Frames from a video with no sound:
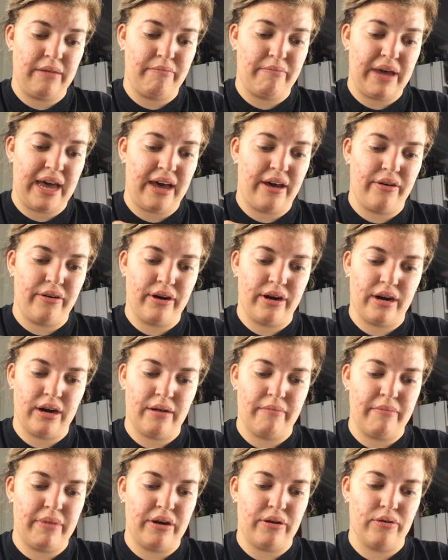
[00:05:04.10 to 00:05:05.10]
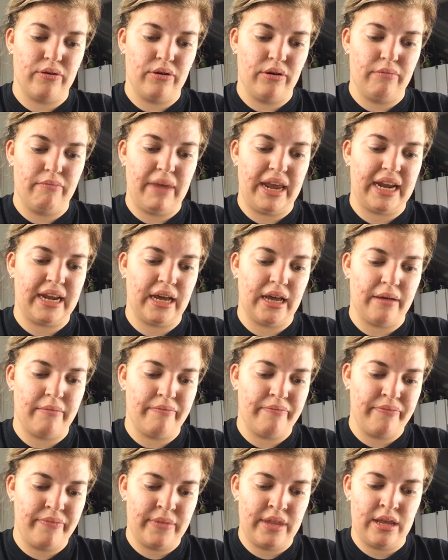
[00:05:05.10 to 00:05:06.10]
really powder mineral
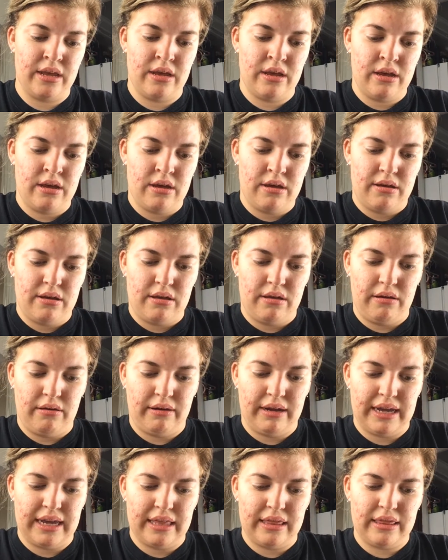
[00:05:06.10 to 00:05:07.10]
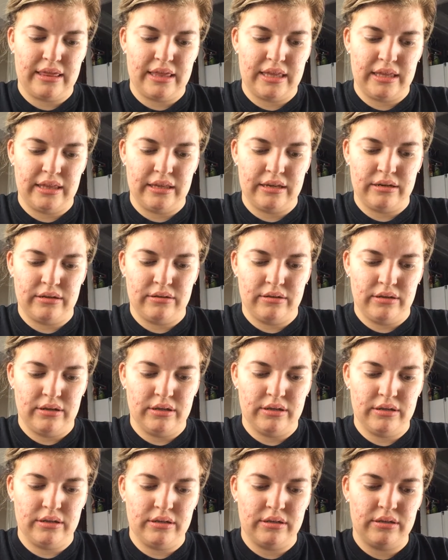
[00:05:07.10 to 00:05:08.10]
makeup. You get the
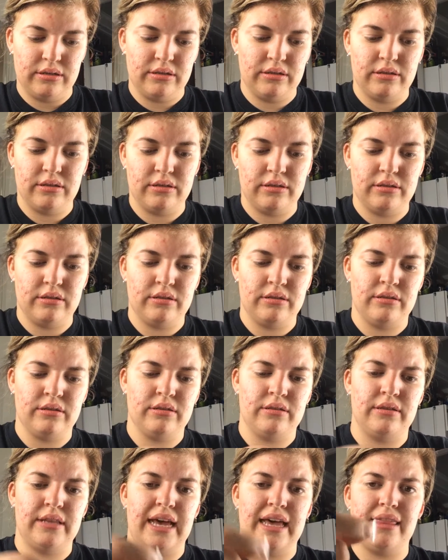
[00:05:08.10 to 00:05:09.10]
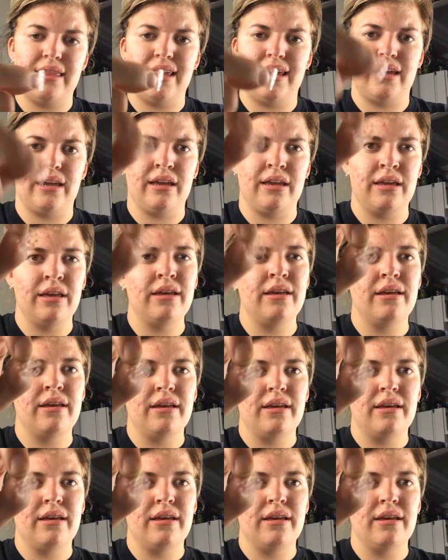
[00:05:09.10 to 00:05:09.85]
little, that thing.